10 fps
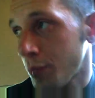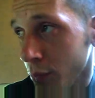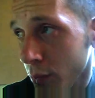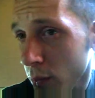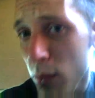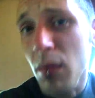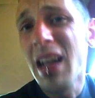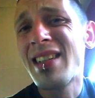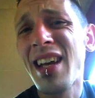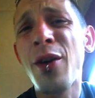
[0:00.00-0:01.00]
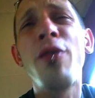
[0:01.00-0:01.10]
I say go for it.